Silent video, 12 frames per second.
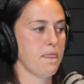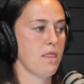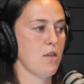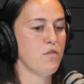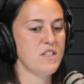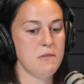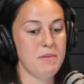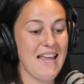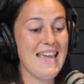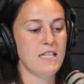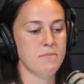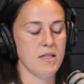obviously it'd been
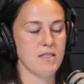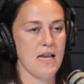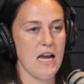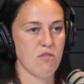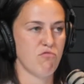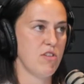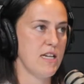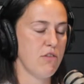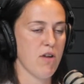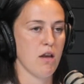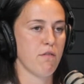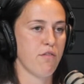8 months I hadn't really
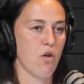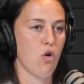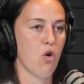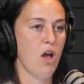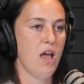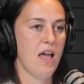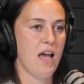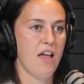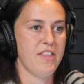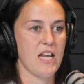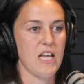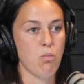run for, and
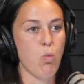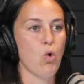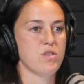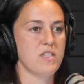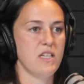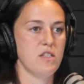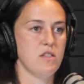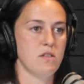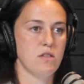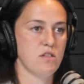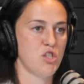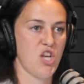then like I wasn't in
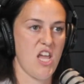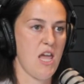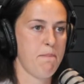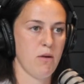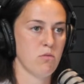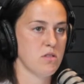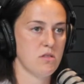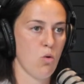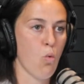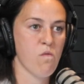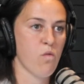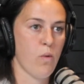shape, I was
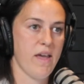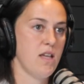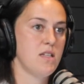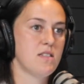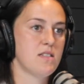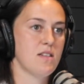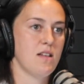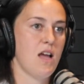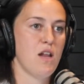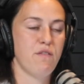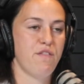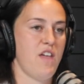overweight,
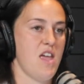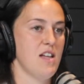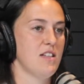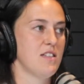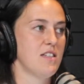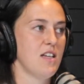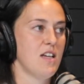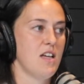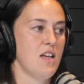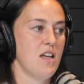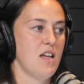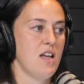unfit,
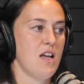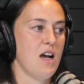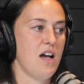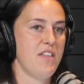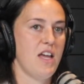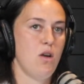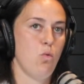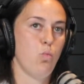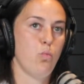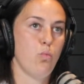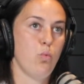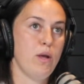and then
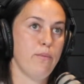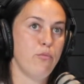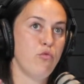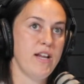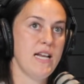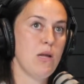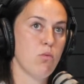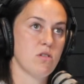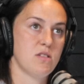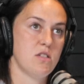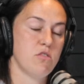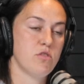we really
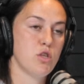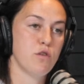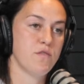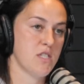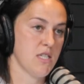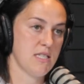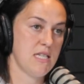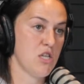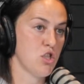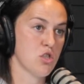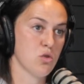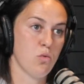wanted to return for Six
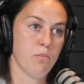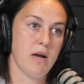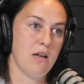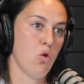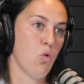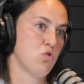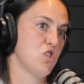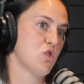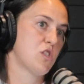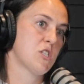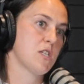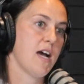Nations, so my load
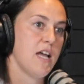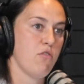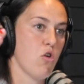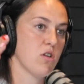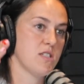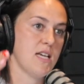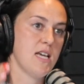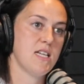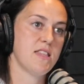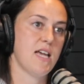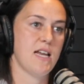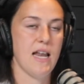just skyrocketed,
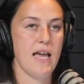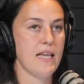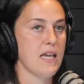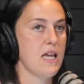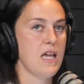and then like